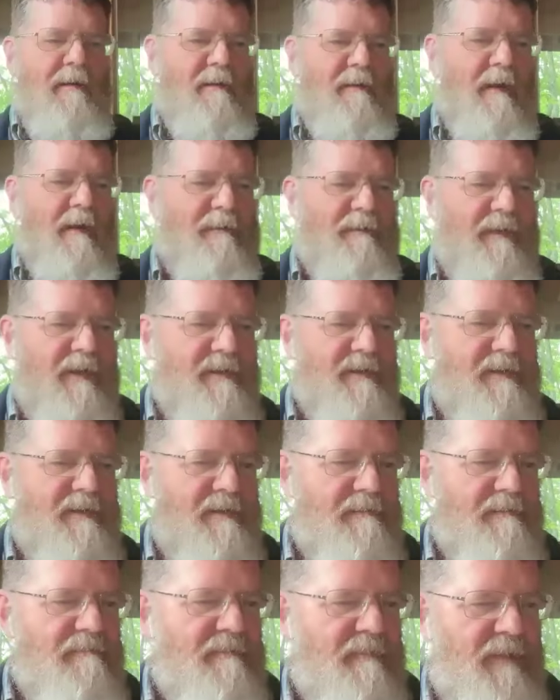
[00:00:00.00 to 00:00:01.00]
Yeah, if
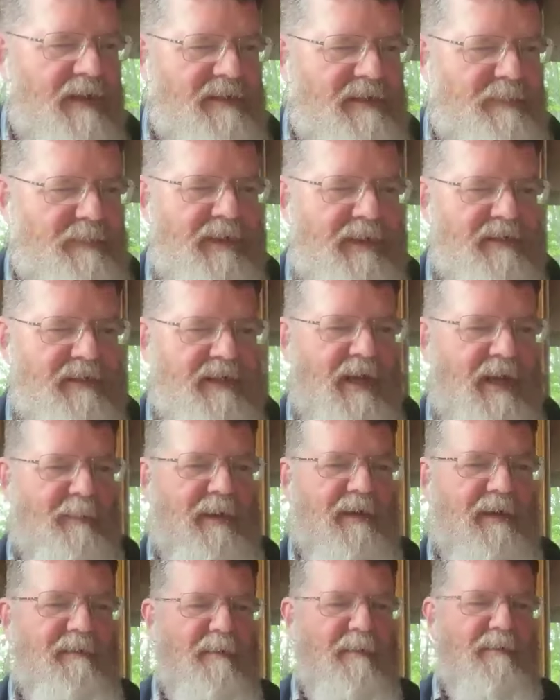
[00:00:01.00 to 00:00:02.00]
this recipe is
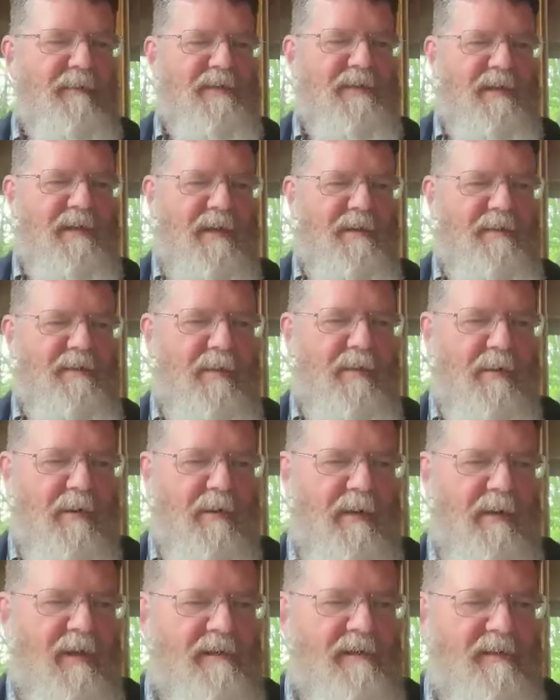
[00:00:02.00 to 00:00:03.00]
coming from
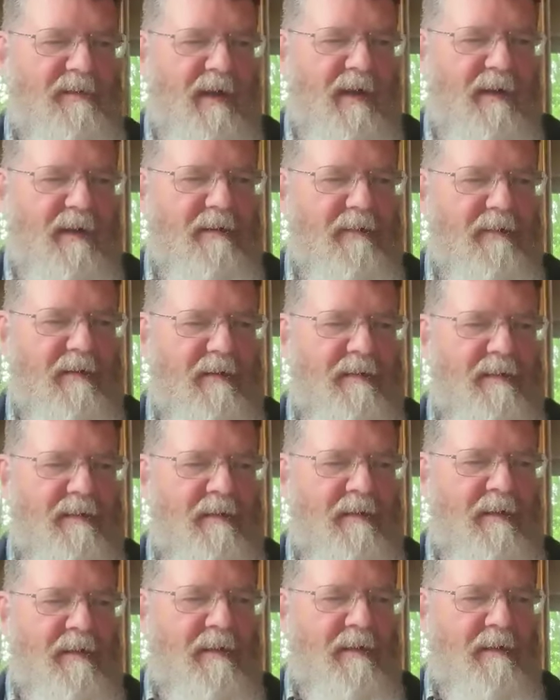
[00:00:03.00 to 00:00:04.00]
Sandor, he's not
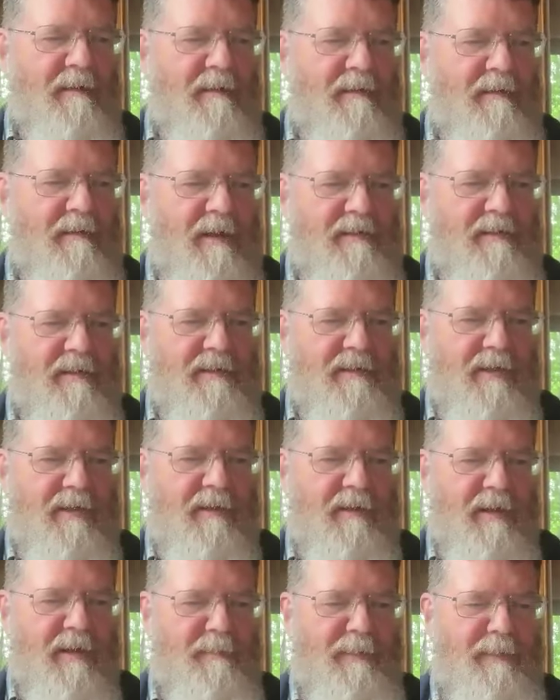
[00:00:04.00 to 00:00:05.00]

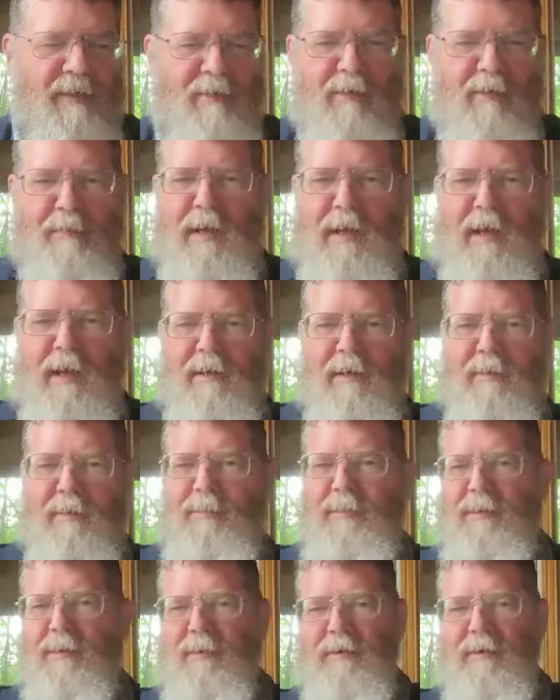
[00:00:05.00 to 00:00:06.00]
necessarily a macrobiotic
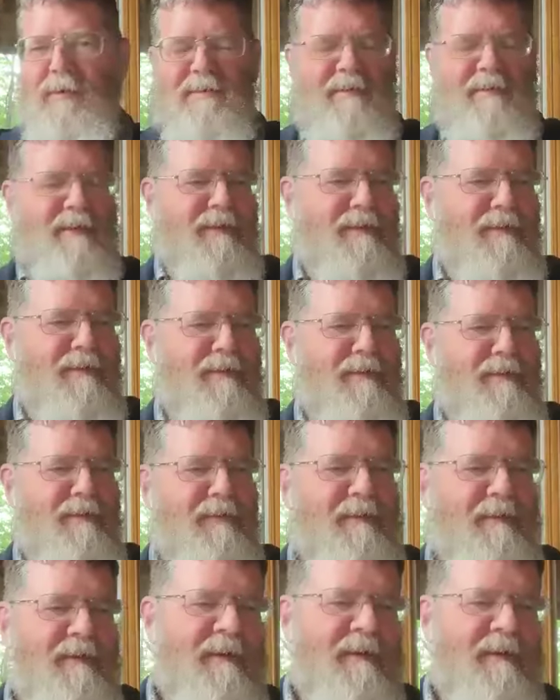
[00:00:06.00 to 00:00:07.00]
purist either.